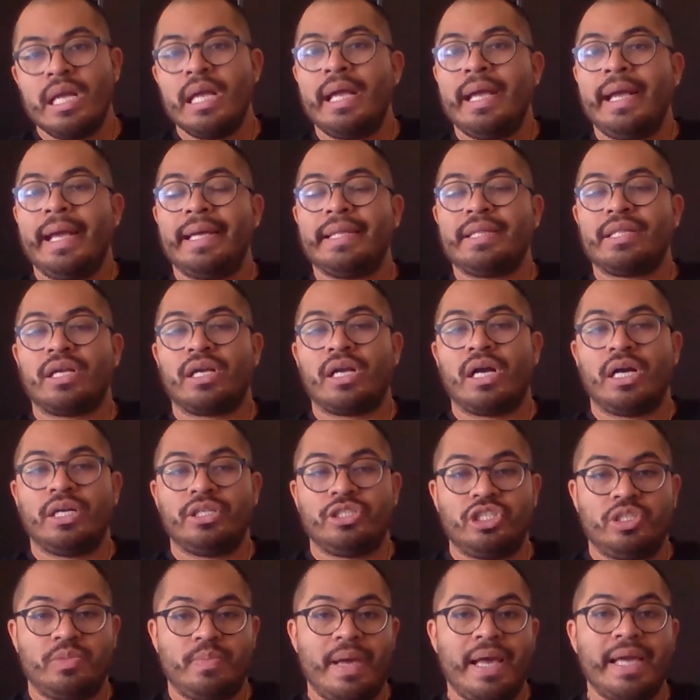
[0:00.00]
And the
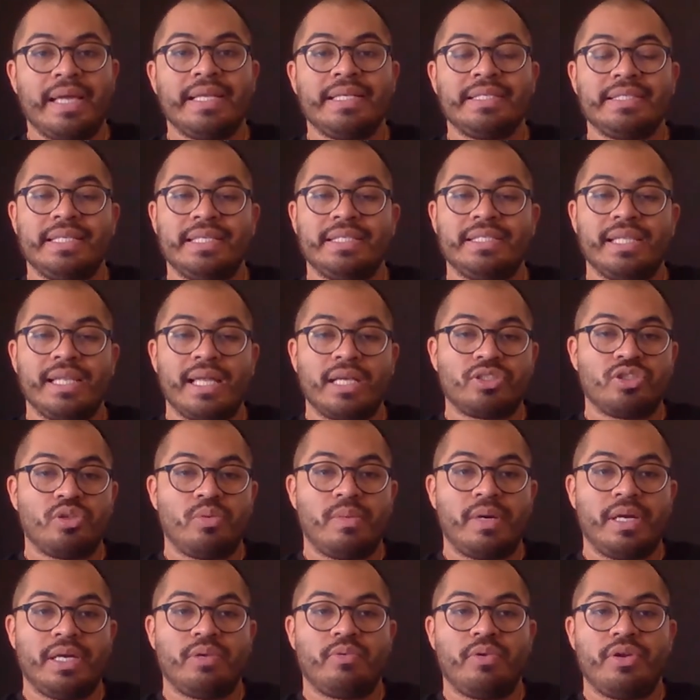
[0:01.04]
conscious mind is the intellectual
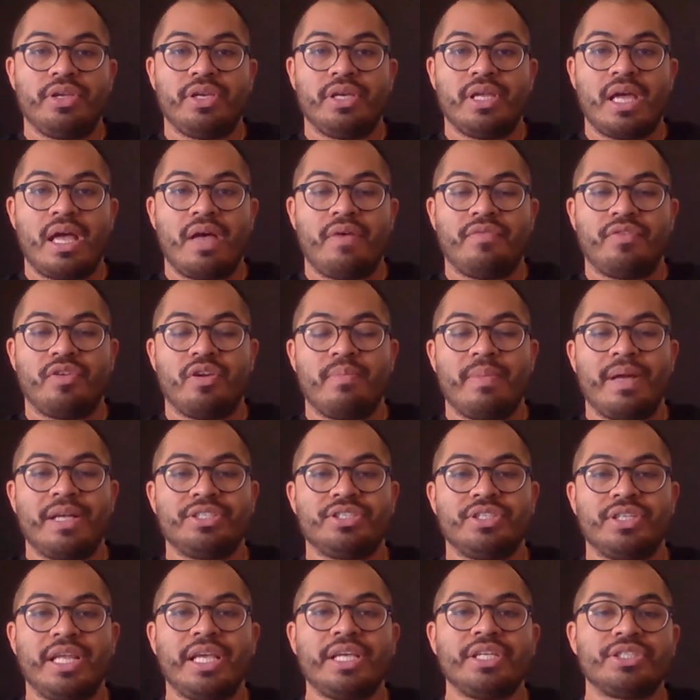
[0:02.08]
mind, where you have your
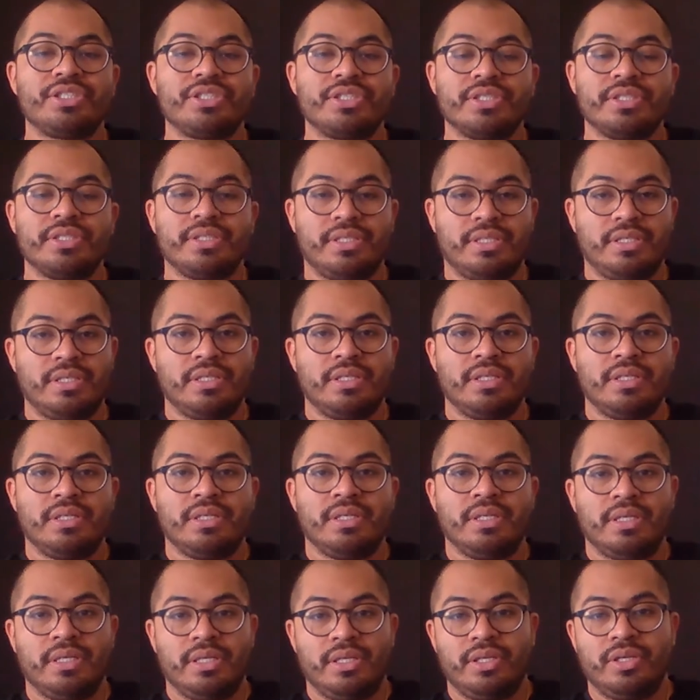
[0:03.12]

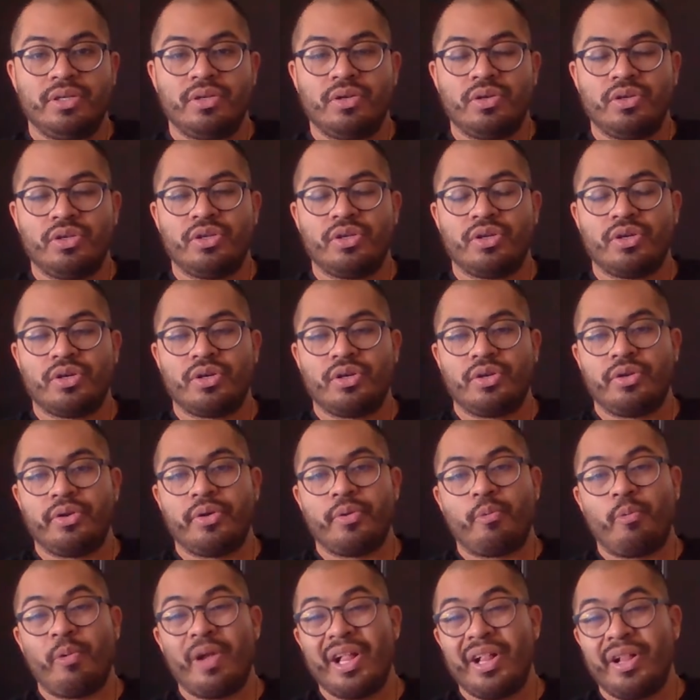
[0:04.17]
imagination, you know, your
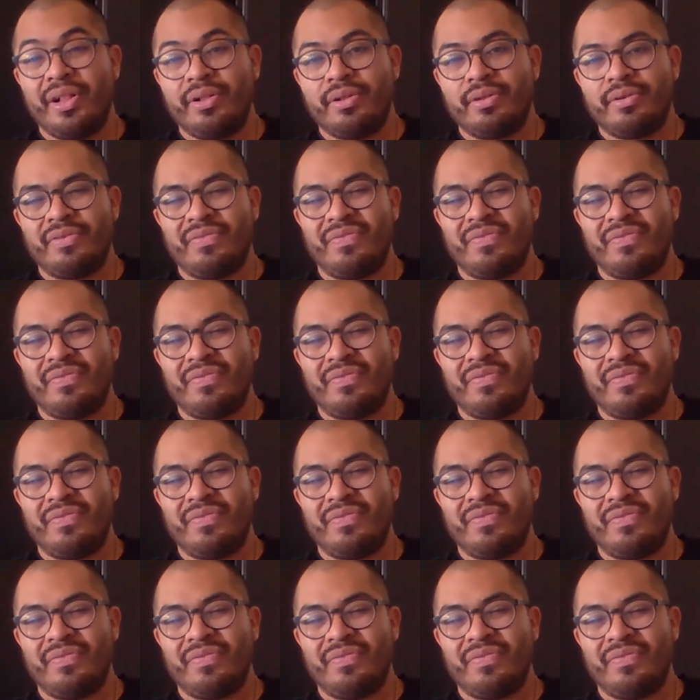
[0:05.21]
will,